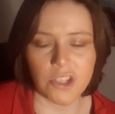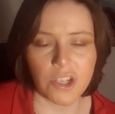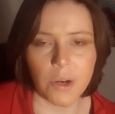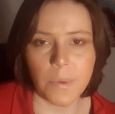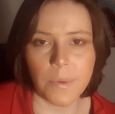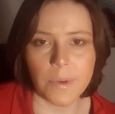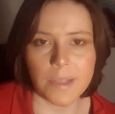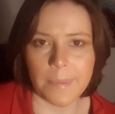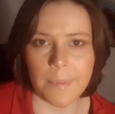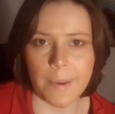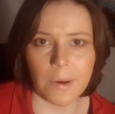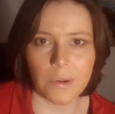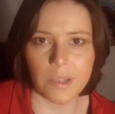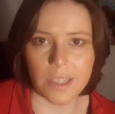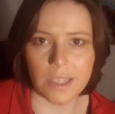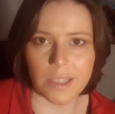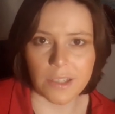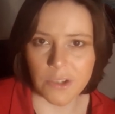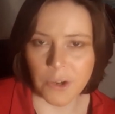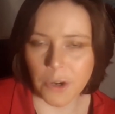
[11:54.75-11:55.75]
The show is
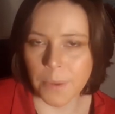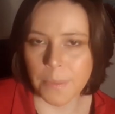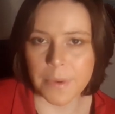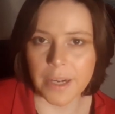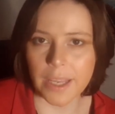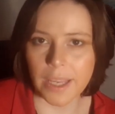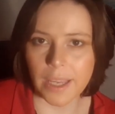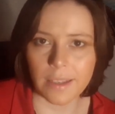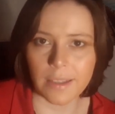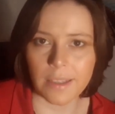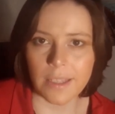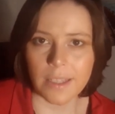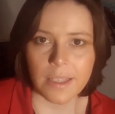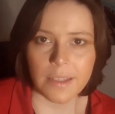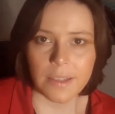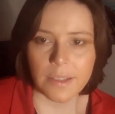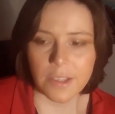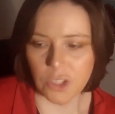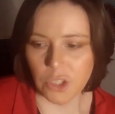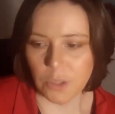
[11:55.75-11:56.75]
about interpreting
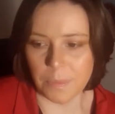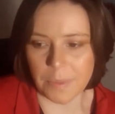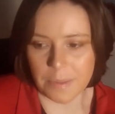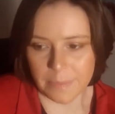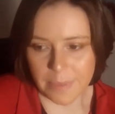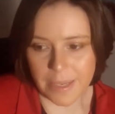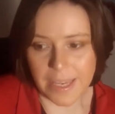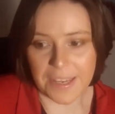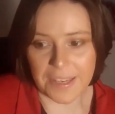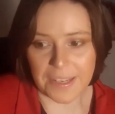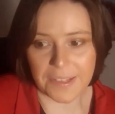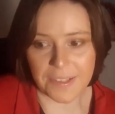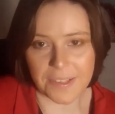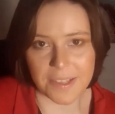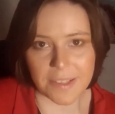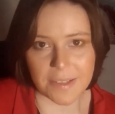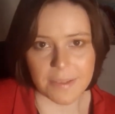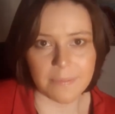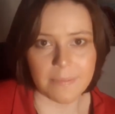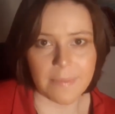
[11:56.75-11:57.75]
human
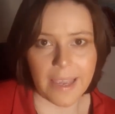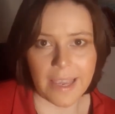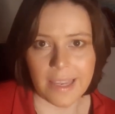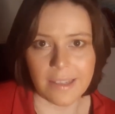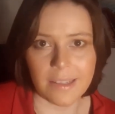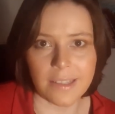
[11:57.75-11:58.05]
beings,